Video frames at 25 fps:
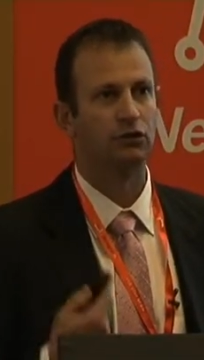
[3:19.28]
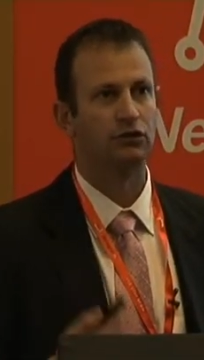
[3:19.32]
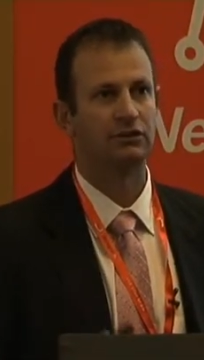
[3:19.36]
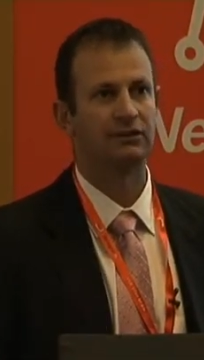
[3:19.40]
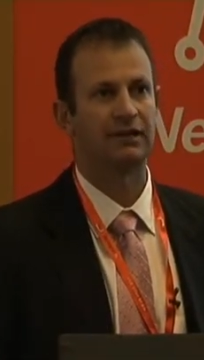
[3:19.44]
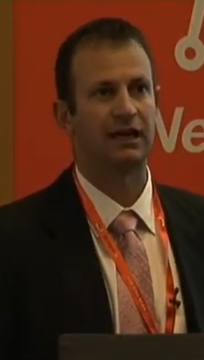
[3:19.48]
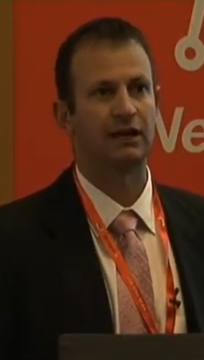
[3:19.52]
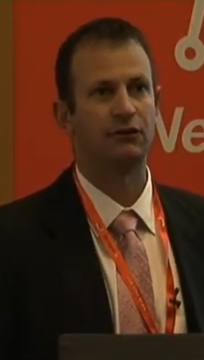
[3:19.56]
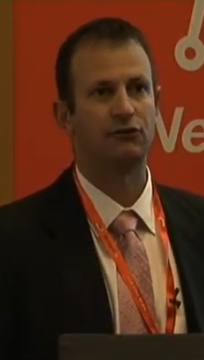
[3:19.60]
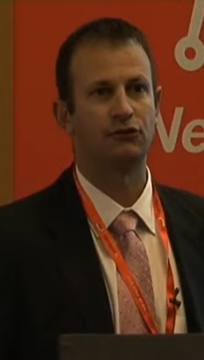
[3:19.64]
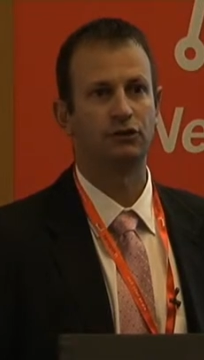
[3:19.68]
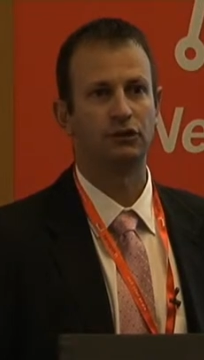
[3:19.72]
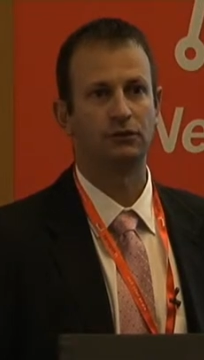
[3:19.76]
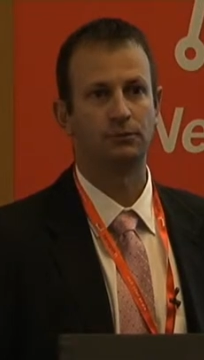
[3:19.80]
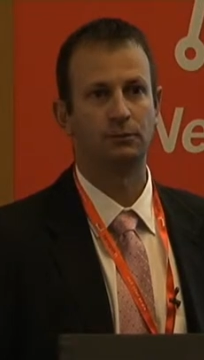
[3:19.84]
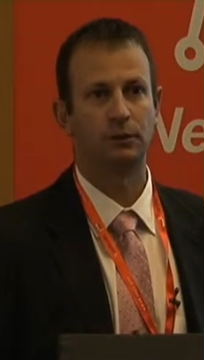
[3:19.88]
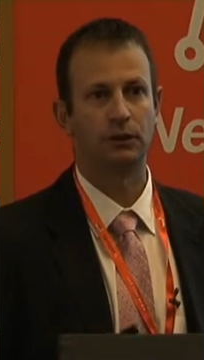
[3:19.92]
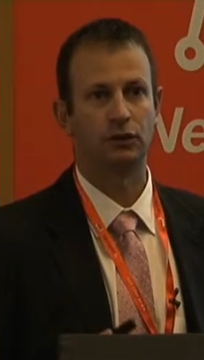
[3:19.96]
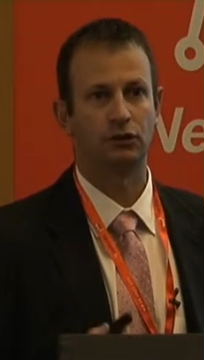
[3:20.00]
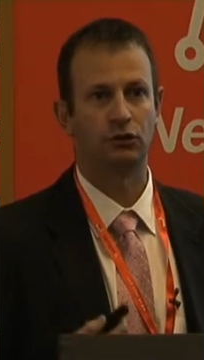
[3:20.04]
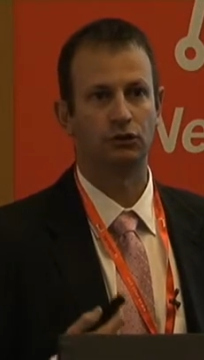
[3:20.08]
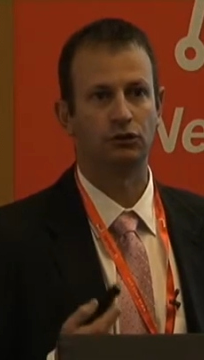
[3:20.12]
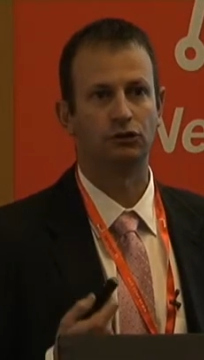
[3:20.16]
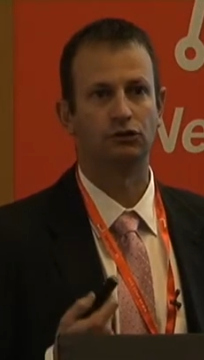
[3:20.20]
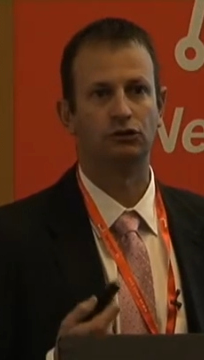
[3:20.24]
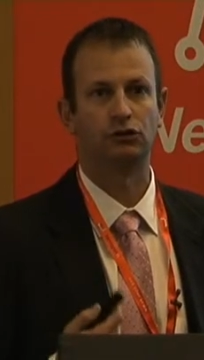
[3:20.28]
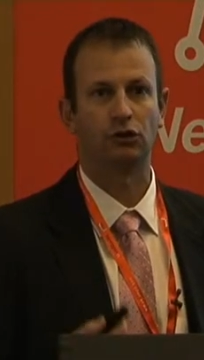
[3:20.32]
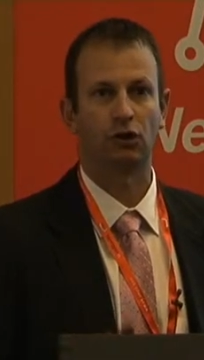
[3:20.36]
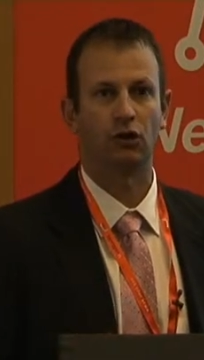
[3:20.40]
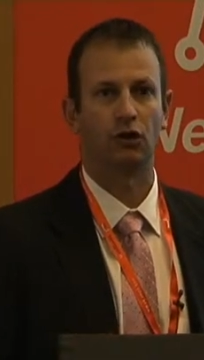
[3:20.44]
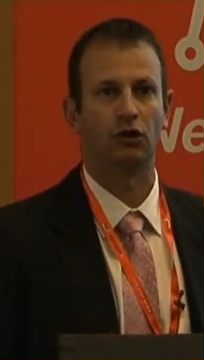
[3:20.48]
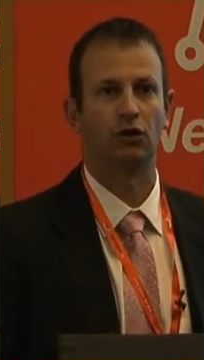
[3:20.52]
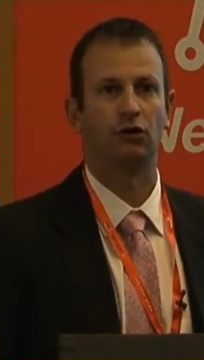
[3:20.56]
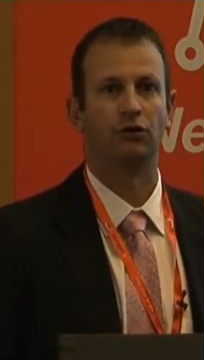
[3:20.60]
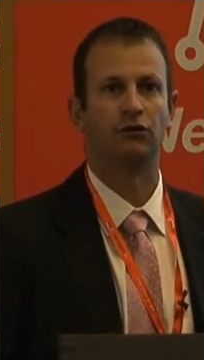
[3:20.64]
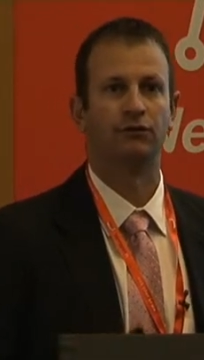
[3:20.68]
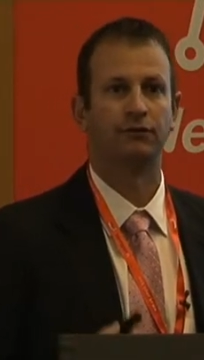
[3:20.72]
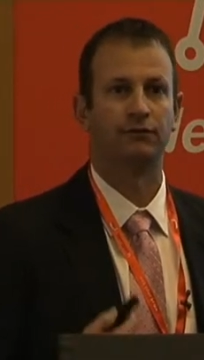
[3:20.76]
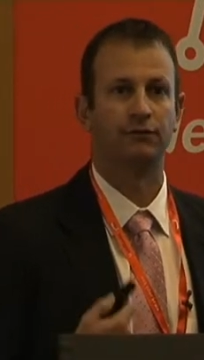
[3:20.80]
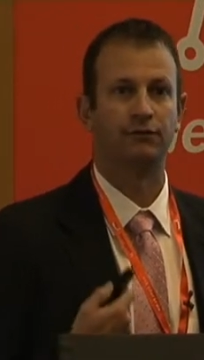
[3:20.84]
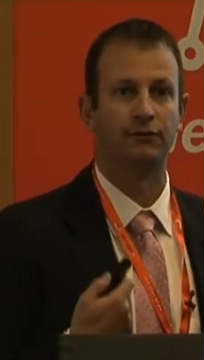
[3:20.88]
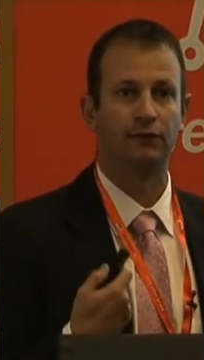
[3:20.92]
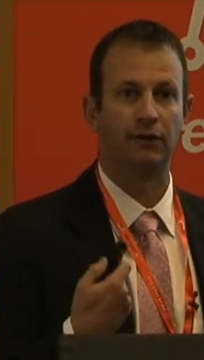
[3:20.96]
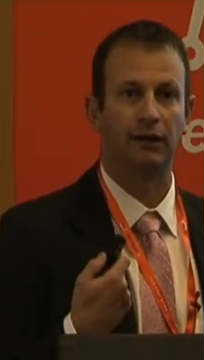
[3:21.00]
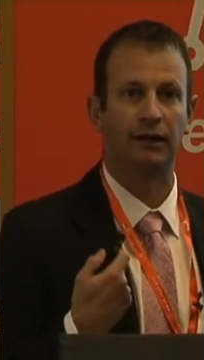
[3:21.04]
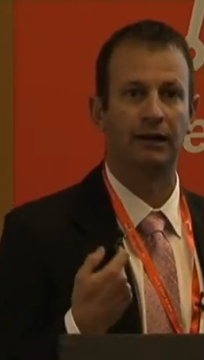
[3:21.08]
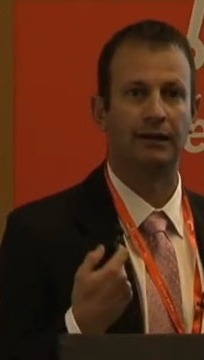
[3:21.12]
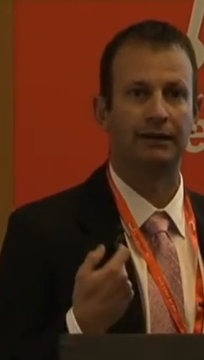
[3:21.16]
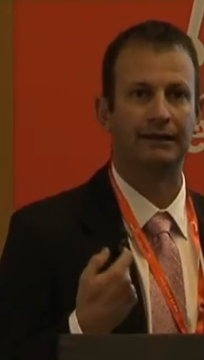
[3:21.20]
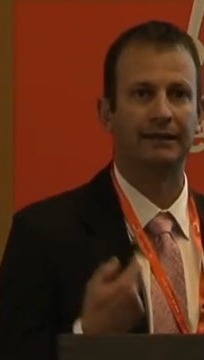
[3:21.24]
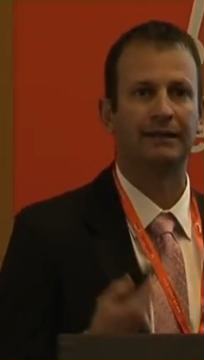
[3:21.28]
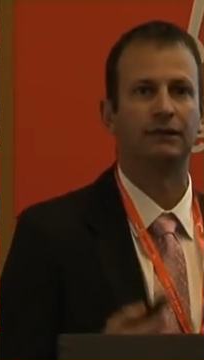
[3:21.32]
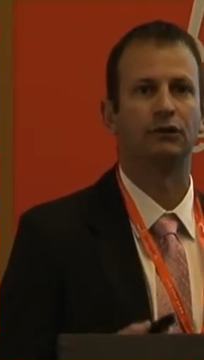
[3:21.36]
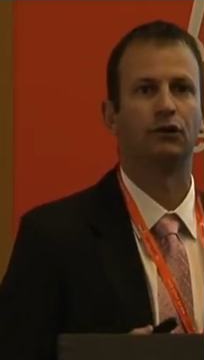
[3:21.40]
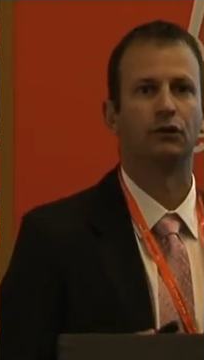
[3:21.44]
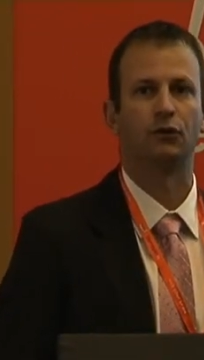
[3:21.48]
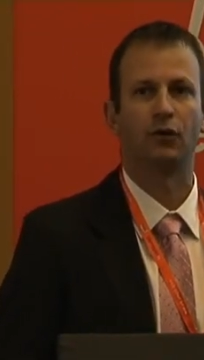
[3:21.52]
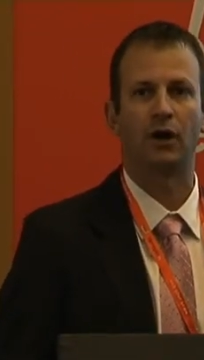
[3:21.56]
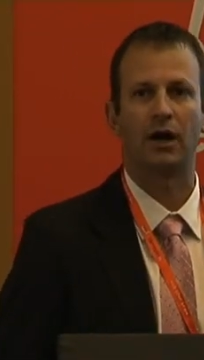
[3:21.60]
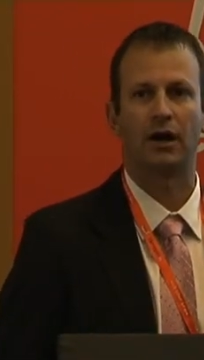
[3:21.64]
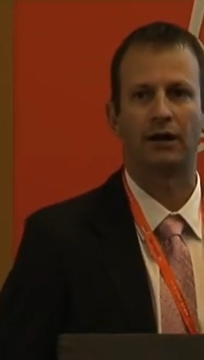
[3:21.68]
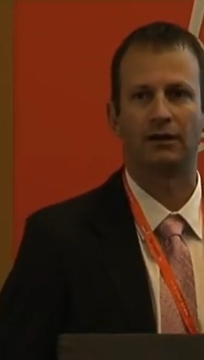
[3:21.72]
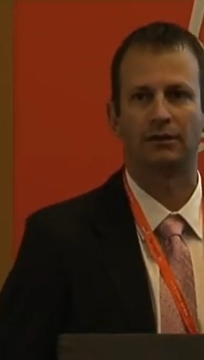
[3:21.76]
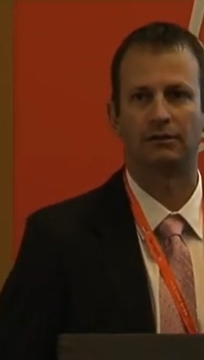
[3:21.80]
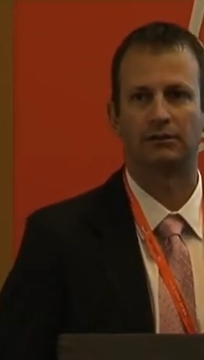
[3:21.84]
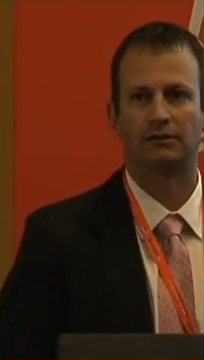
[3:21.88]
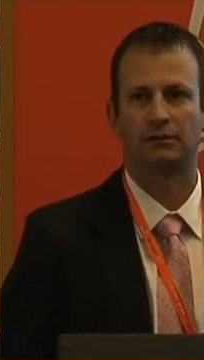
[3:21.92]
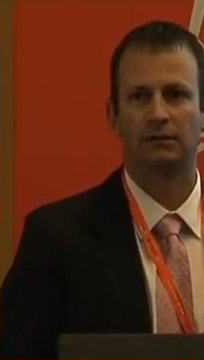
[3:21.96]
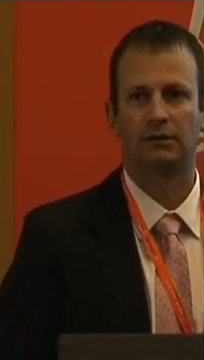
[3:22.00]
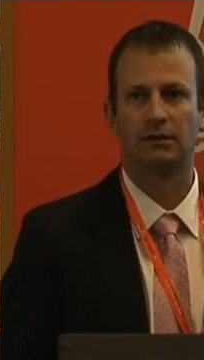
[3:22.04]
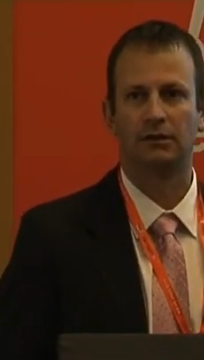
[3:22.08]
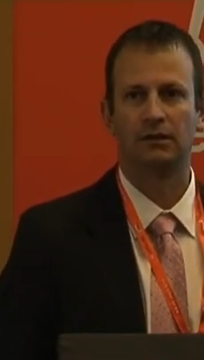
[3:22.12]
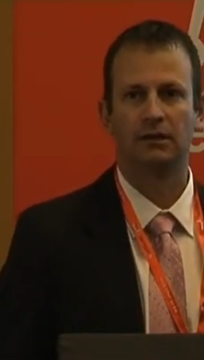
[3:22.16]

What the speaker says: countries because of legal rights,